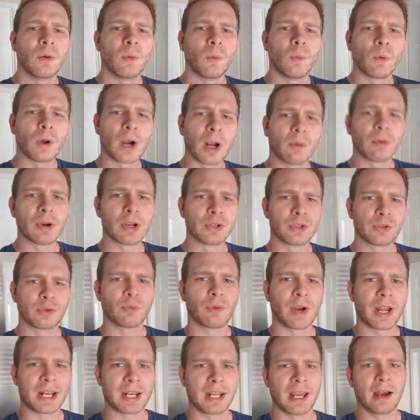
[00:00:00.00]
what I want to do
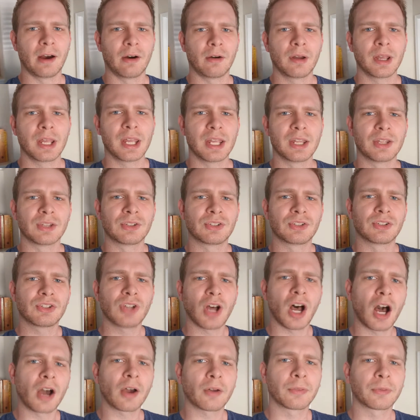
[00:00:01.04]
right now is
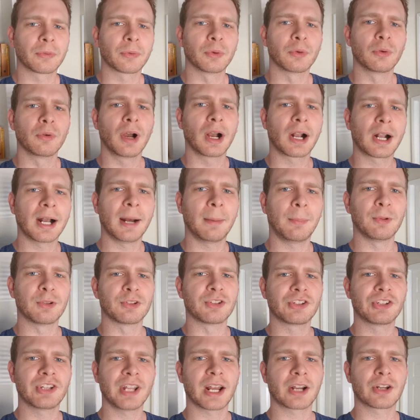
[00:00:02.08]
talk through a couple
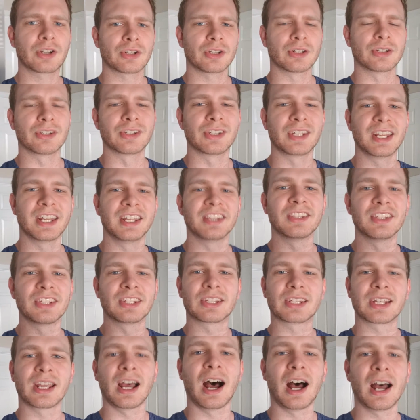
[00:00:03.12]
sections in
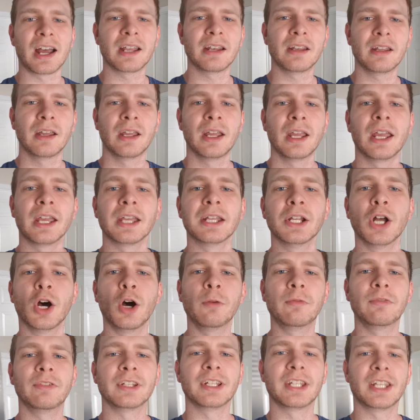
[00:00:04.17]
this guide and
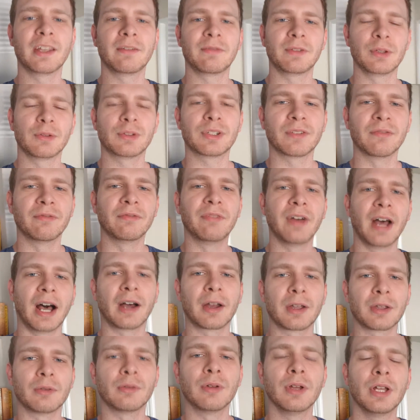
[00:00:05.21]
hopefully give you some
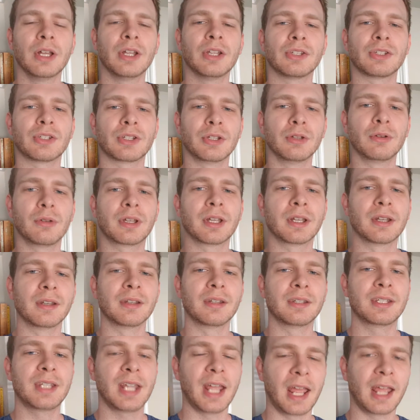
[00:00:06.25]
value so you
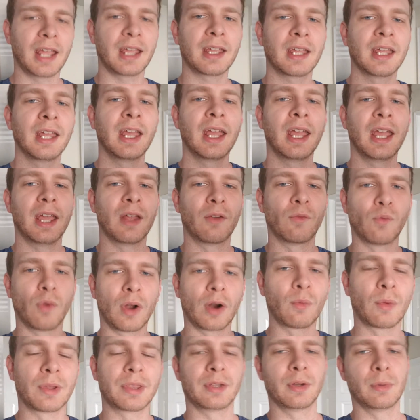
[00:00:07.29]
can take and
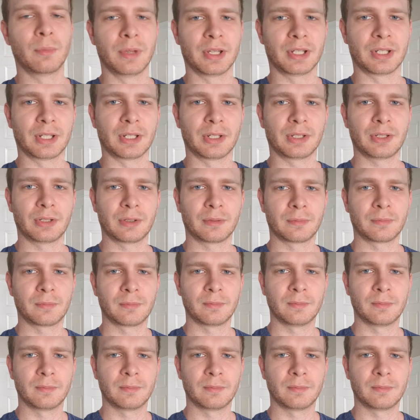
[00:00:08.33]
run with your business.